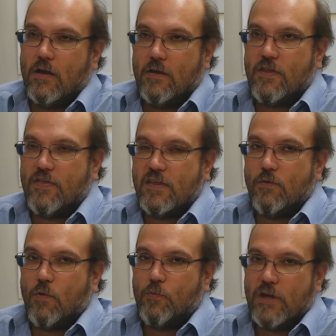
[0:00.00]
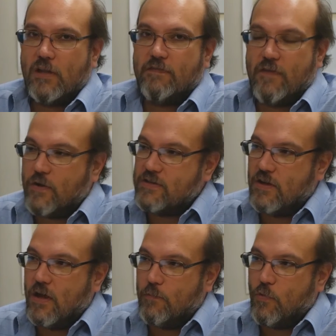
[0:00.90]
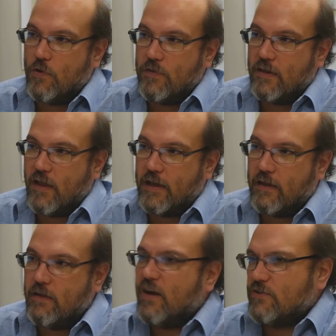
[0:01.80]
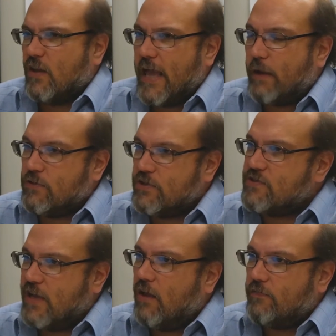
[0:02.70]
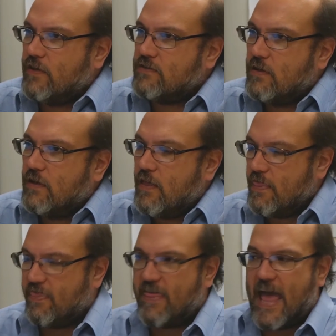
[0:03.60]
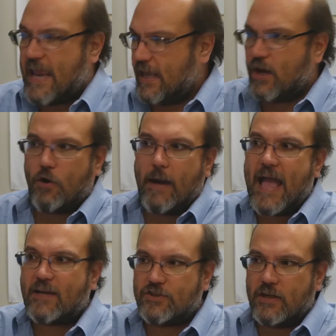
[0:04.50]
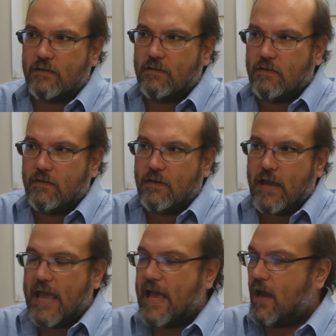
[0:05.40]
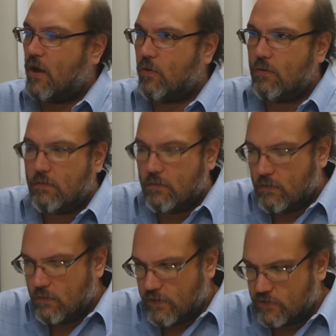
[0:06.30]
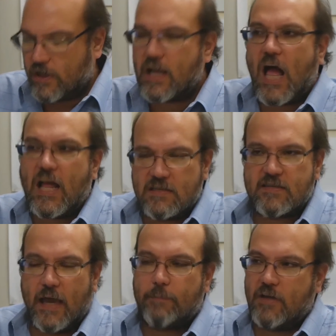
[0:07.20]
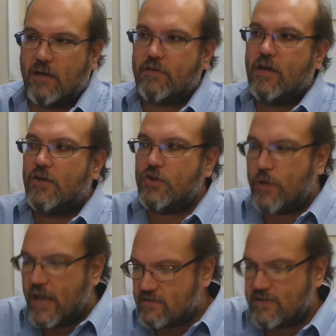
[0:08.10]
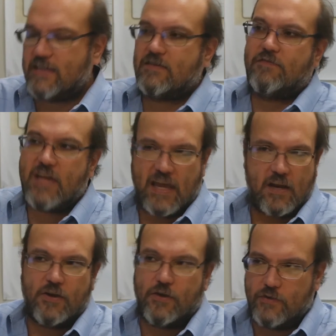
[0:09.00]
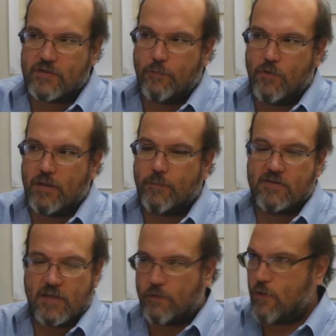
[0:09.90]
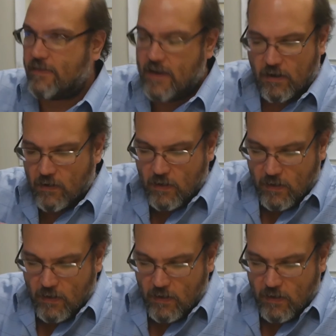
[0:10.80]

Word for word: the thing that we're really focusing on more than like, here's the language itself, is that interaction how there's a concept of you get sets of data and you do something with them because like right there